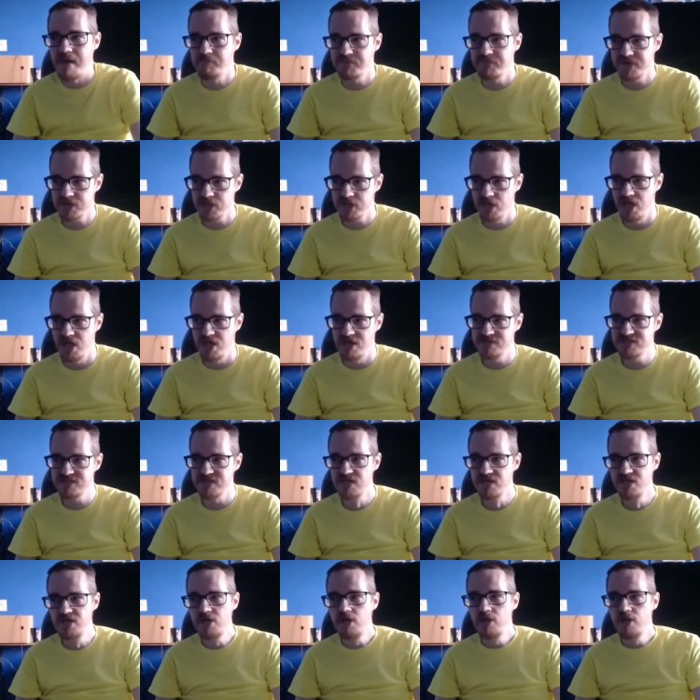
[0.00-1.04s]
because
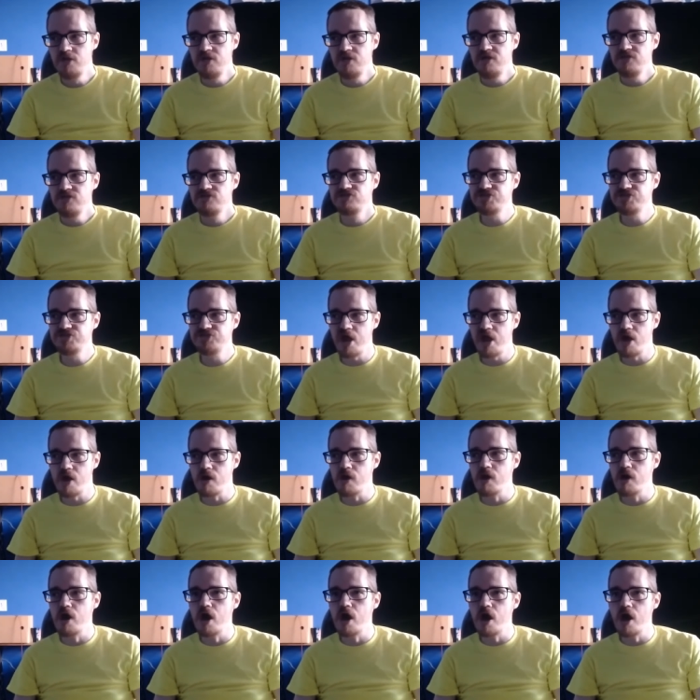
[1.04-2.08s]
there
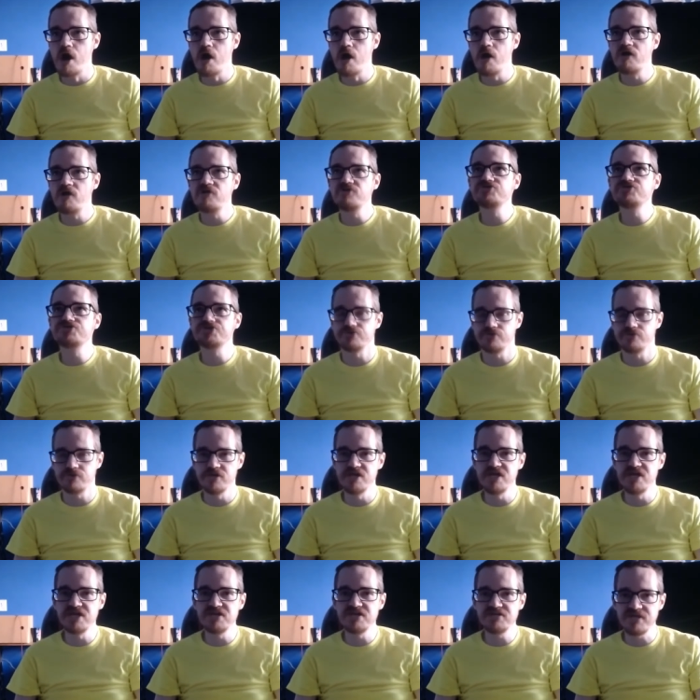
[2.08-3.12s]
are
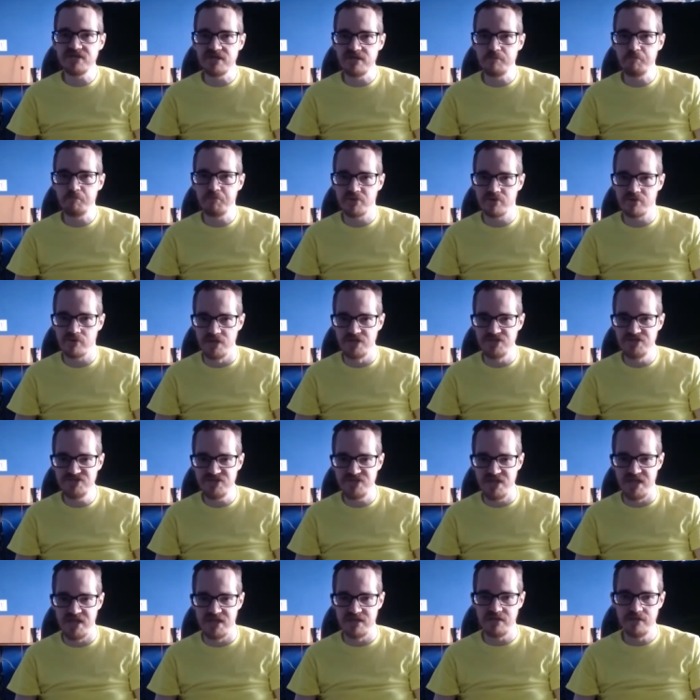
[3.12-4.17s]
3D
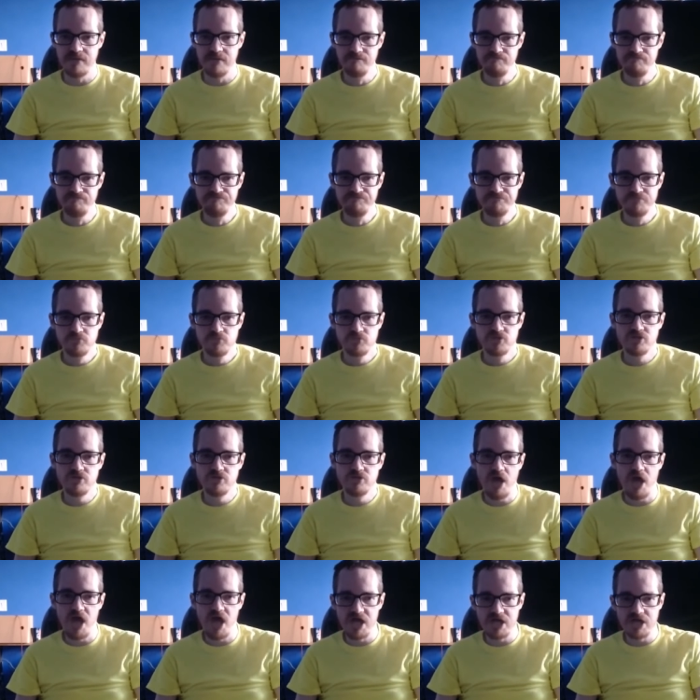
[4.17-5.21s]
printed
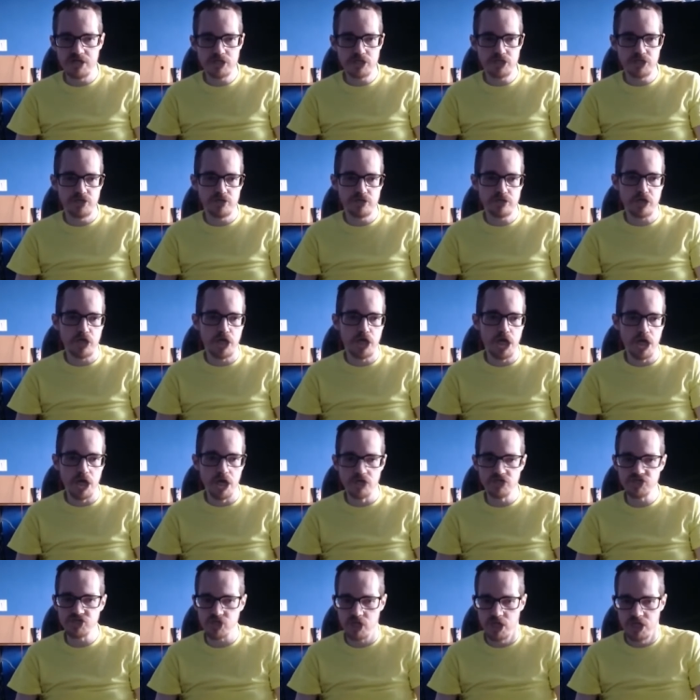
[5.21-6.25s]
uh,
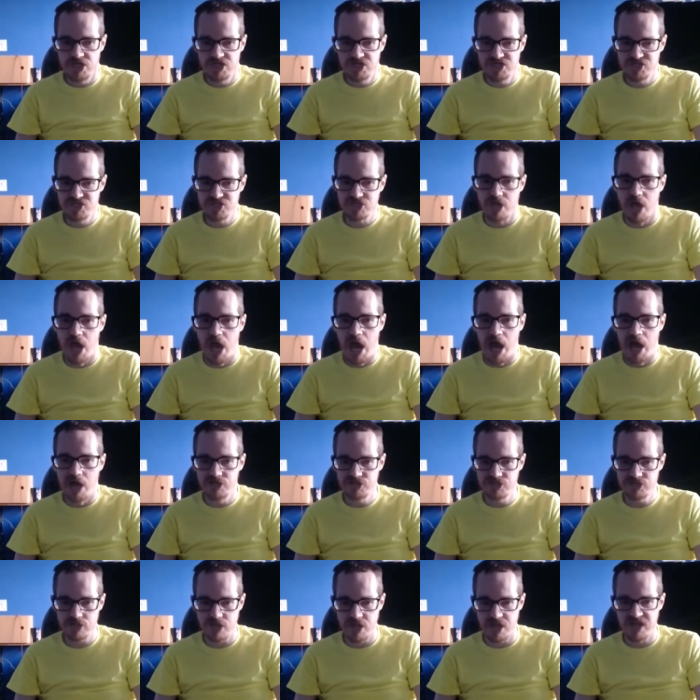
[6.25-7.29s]
cartridge slot
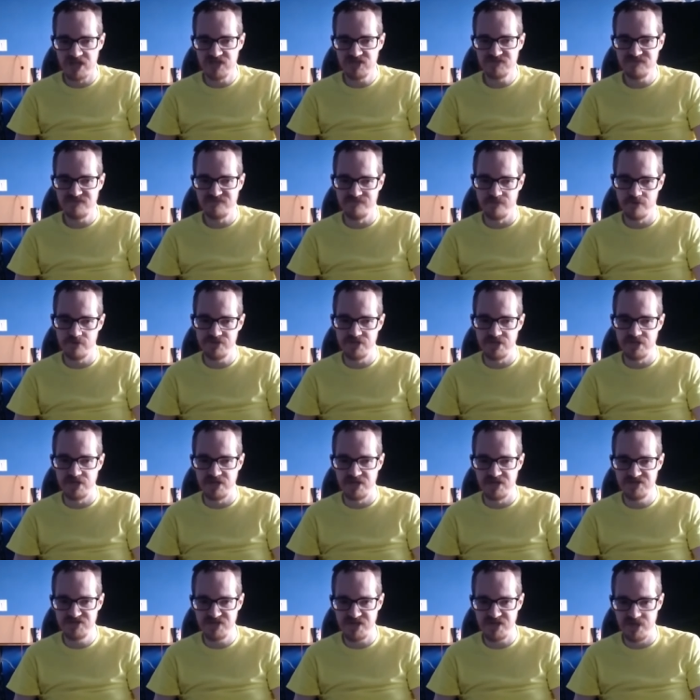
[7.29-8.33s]
trays for the
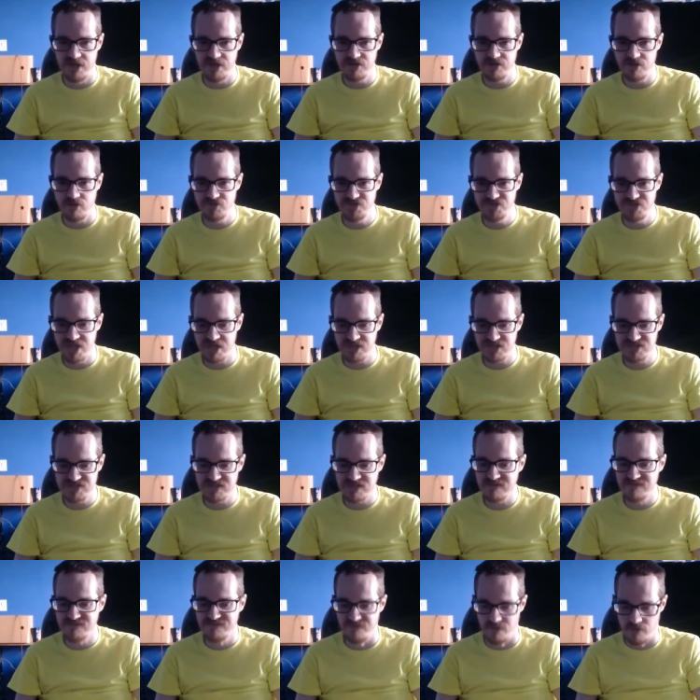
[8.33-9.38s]
Nintendo
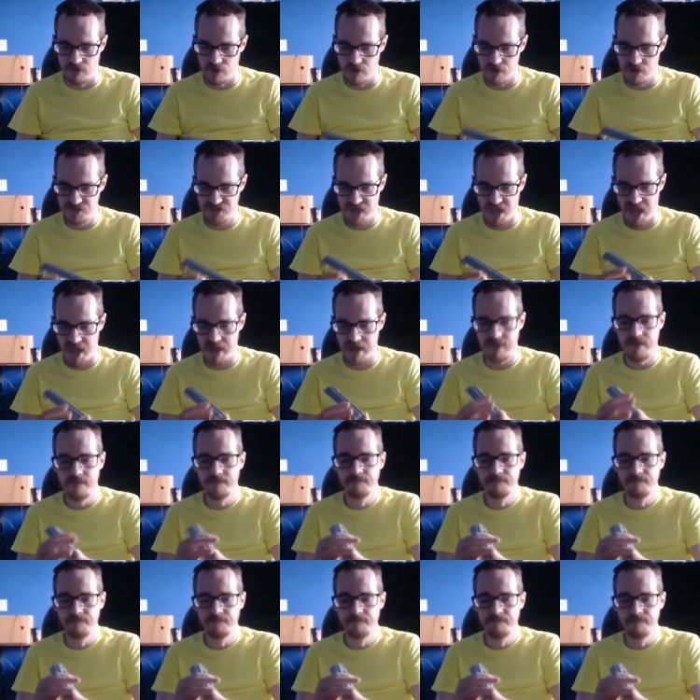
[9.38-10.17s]
64 that